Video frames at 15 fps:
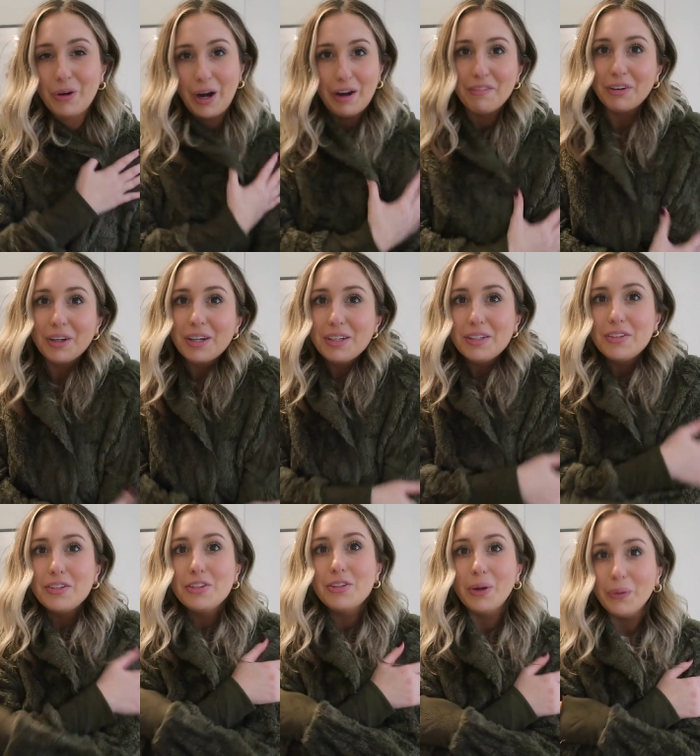forever. It's
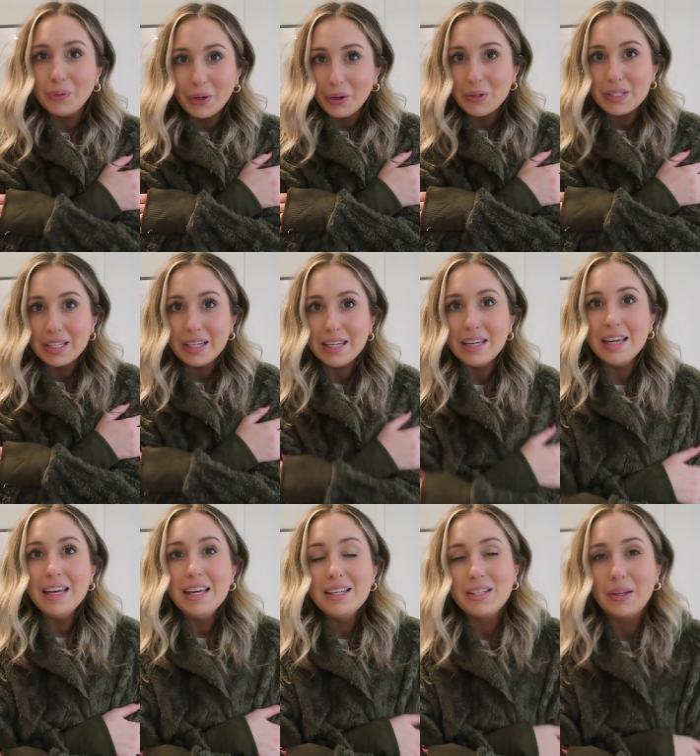so cozy.
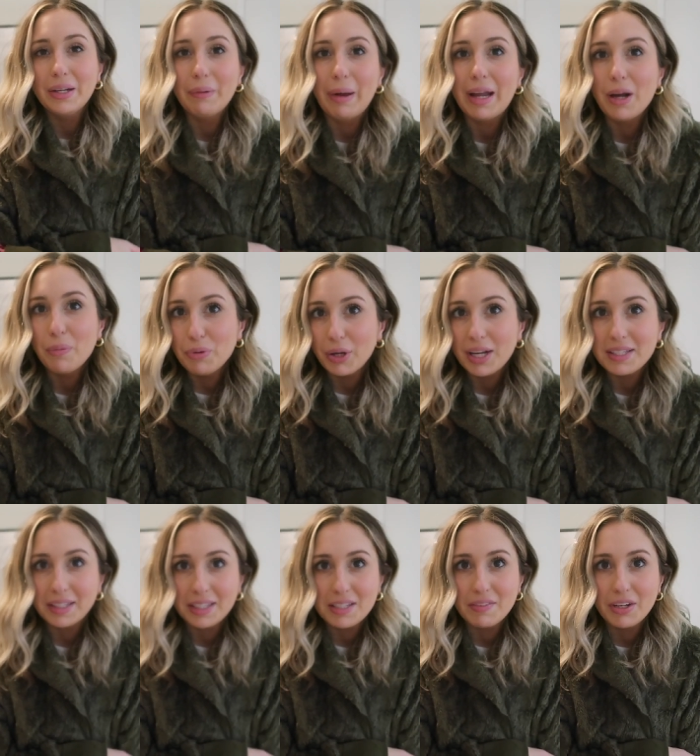So anyway, I hope you guys
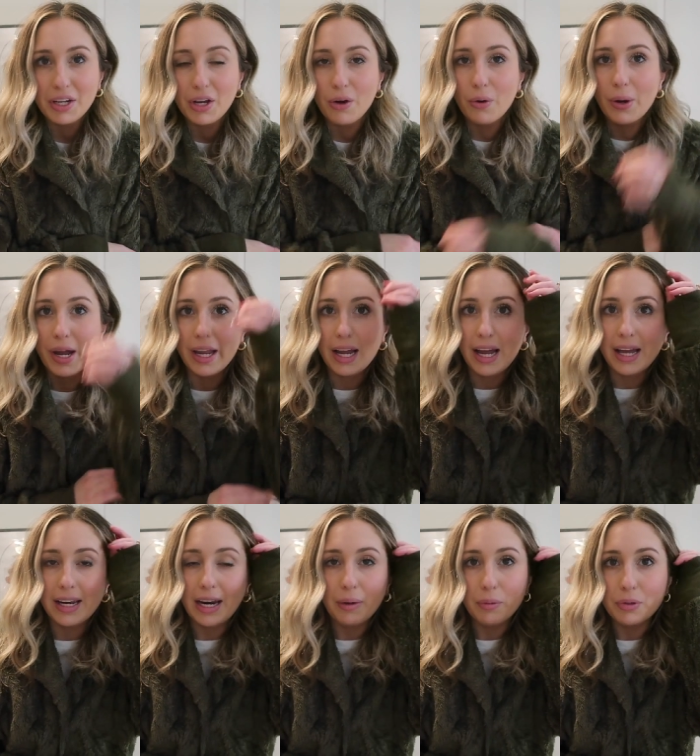like this video
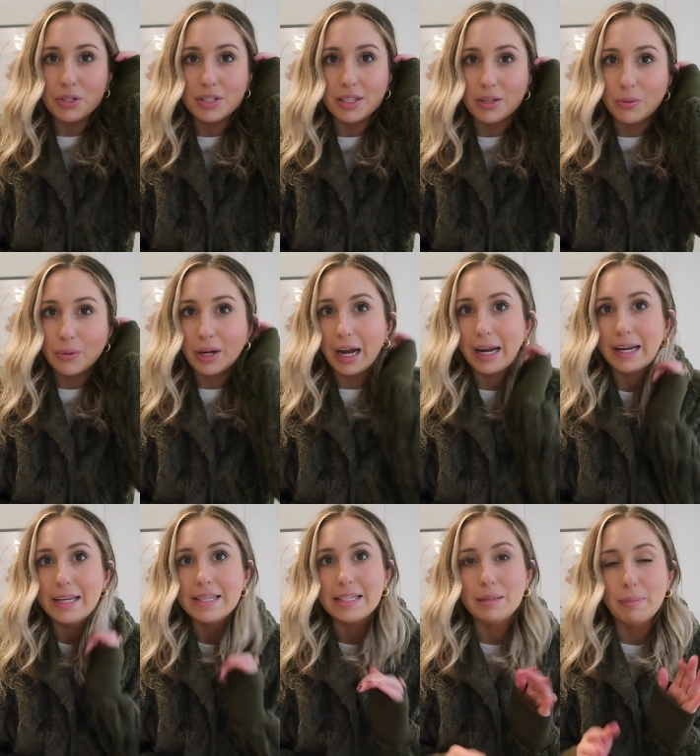and I will see you
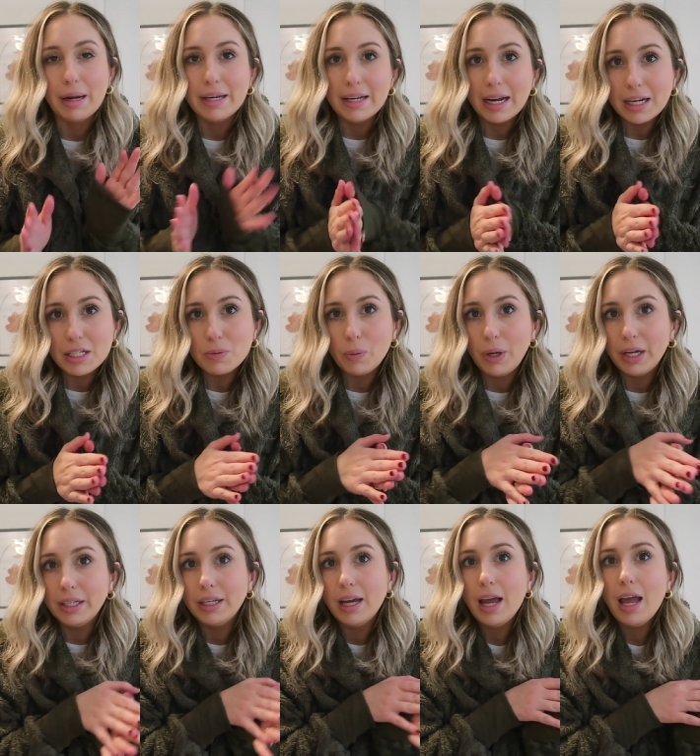guys in my next
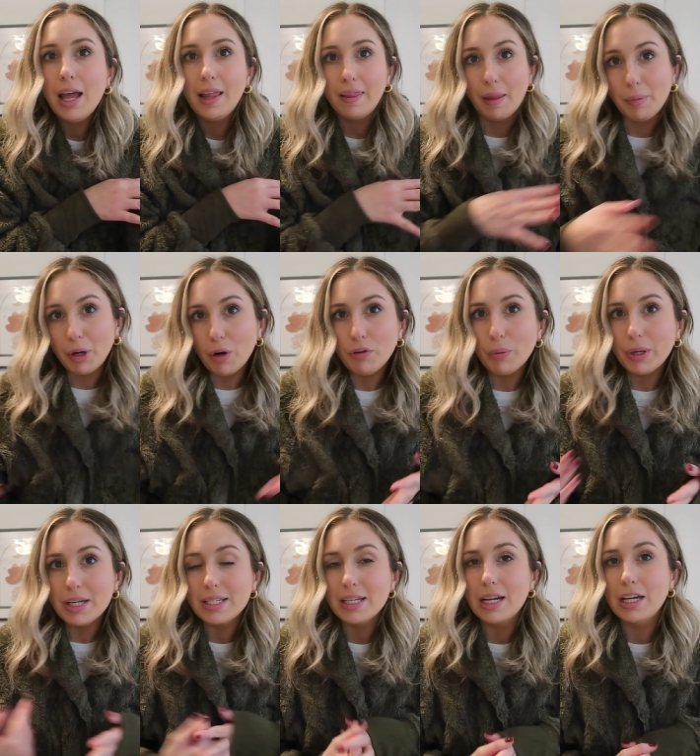one. Let me know if you
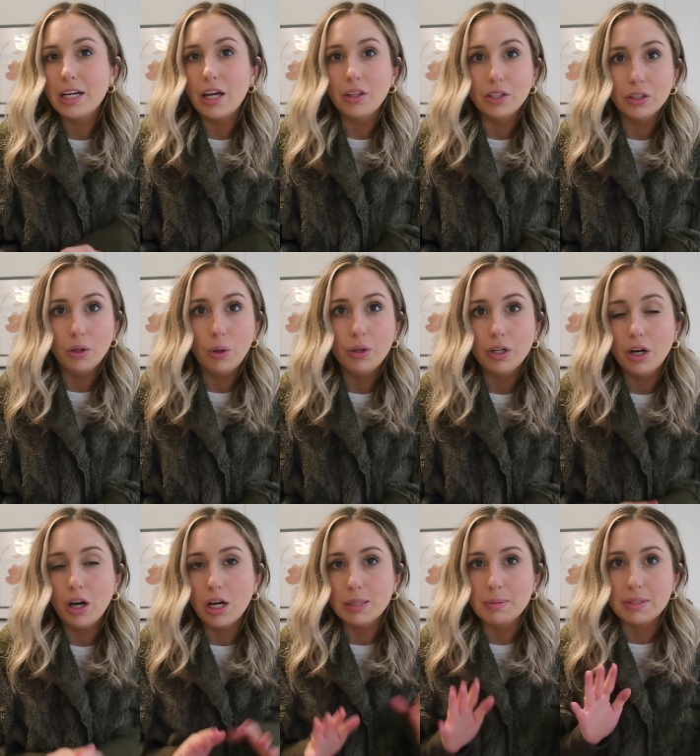want to see any other clothing
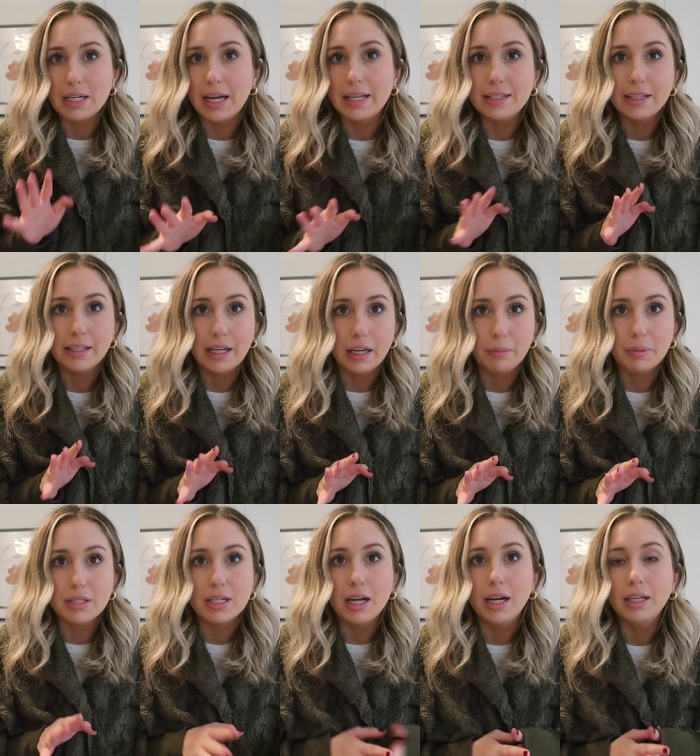hauls besides like
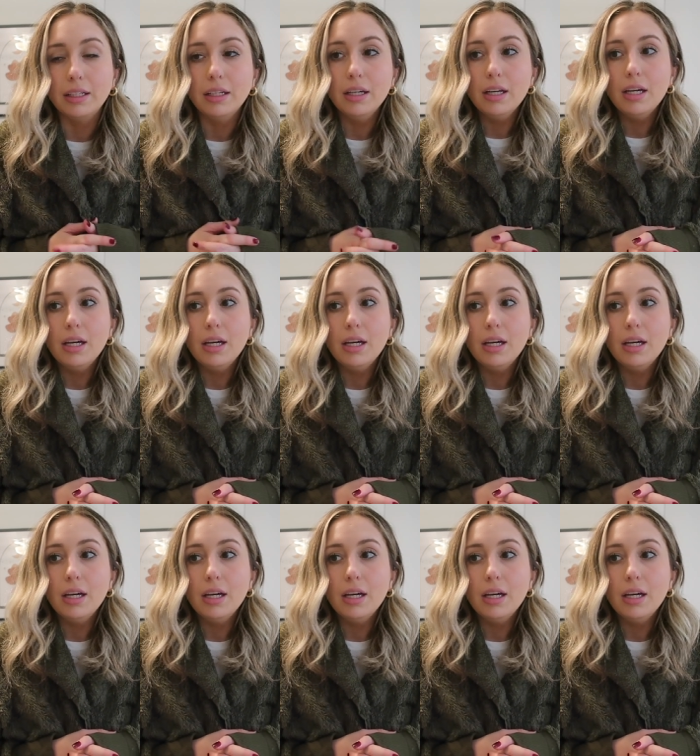Amazon